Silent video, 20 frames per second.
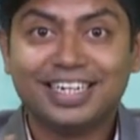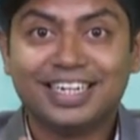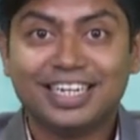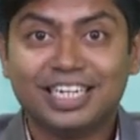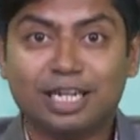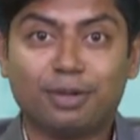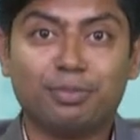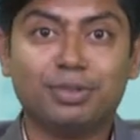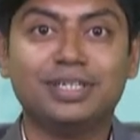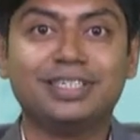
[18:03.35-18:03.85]

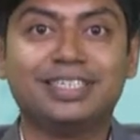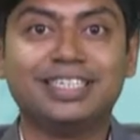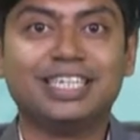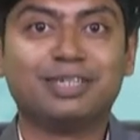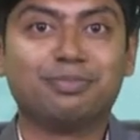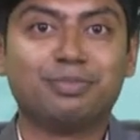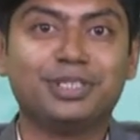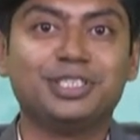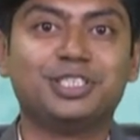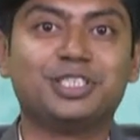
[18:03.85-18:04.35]
Double T, it
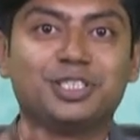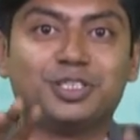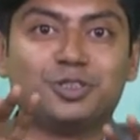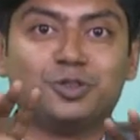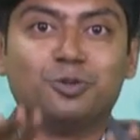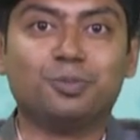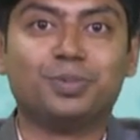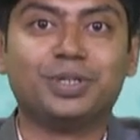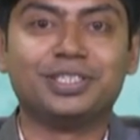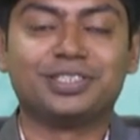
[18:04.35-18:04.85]
means
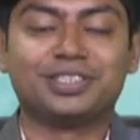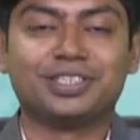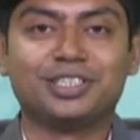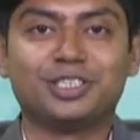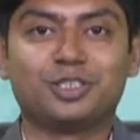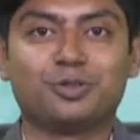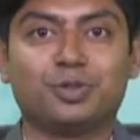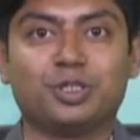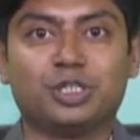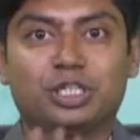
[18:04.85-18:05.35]
two pressure is
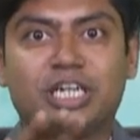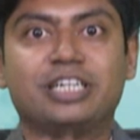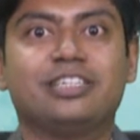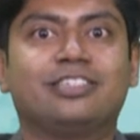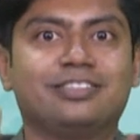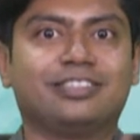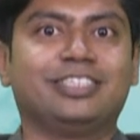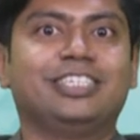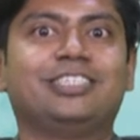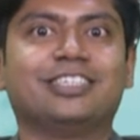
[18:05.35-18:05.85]
to be
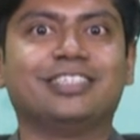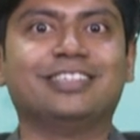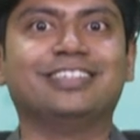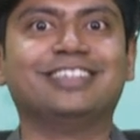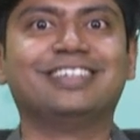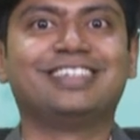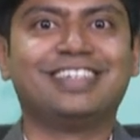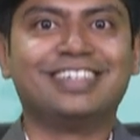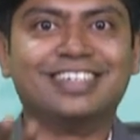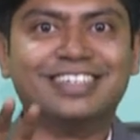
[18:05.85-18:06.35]

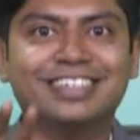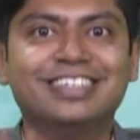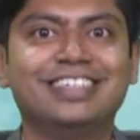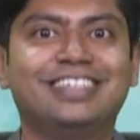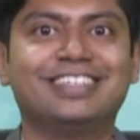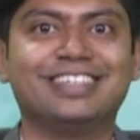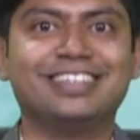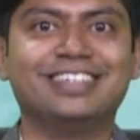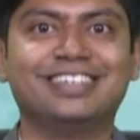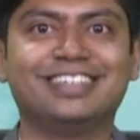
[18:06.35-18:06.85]

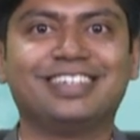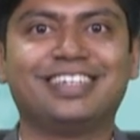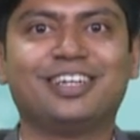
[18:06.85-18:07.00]
written.